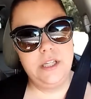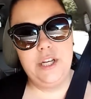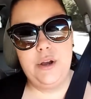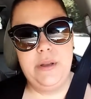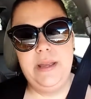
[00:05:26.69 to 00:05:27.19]

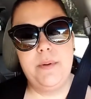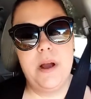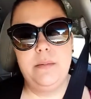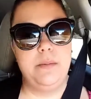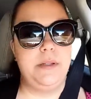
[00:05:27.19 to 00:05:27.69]
you know, he
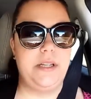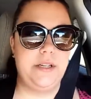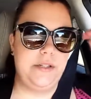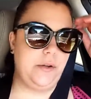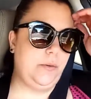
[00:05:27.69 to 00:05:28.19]
probably
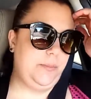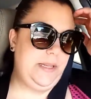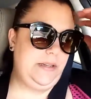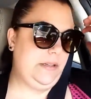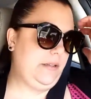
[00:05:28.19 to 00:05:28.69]
could have told
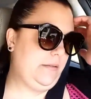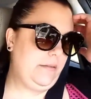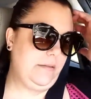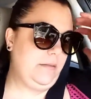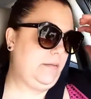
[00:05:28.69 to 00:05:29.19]
me to
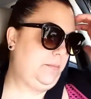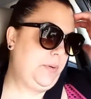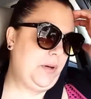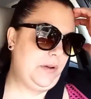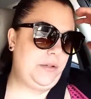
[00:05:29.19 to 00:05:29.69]

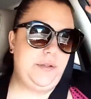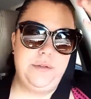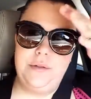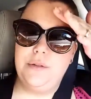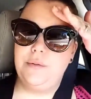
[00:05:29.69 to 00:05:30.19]
put on a
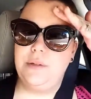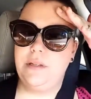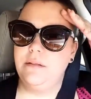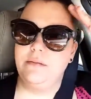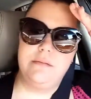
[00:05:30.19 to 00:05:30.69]
tutu
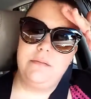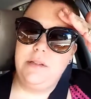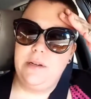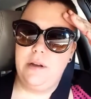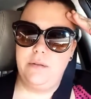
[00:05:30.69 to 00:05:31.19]
and,
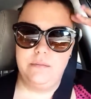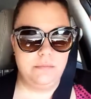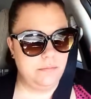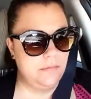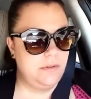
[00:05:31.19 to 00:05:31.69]
you know,